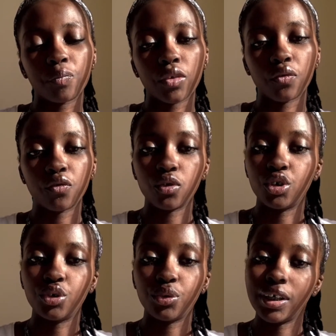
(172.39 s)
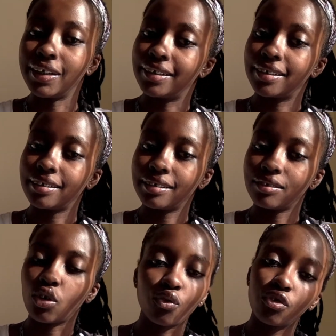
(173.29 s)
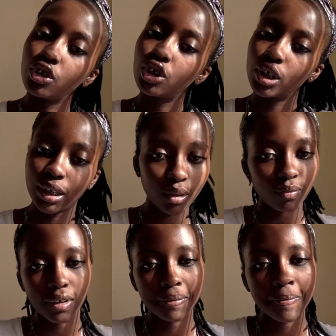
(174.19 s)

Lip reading: the food you eat or food consumed.